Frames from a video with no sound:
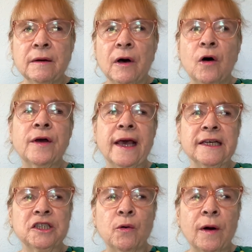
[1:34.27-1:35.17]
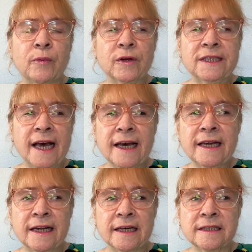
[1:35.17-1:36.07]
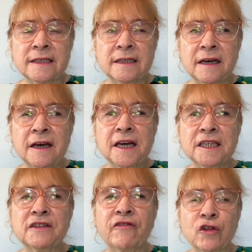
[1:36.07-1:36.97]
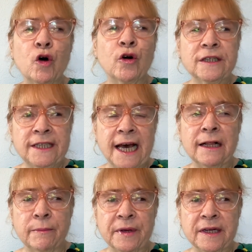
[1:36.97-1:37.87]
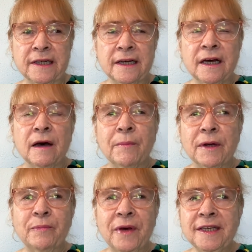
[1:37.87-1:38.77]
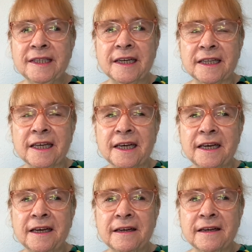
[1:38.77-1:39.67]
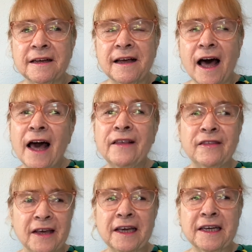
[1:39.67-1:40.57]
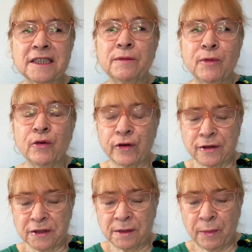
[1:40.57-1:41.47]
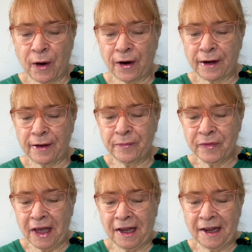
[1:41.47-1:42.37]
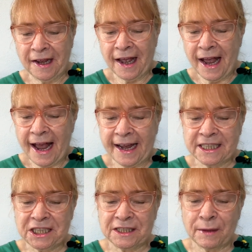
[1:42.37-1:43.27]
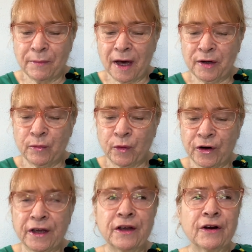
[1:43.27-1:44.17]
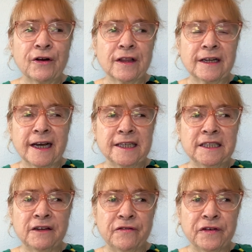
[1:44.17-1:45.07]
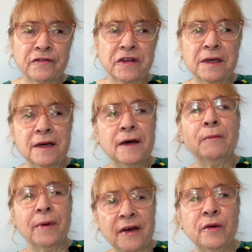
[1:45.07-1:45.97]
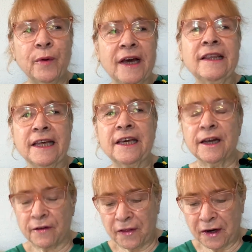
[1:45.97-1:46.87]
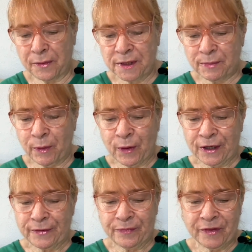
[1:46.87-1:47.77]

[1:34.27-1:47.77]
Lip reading: Okay, so our protagonist is Flora Talbot, but basically I think it's Muriel Spark. And she's a modern working girl in 1950. By the way, the year that I was born.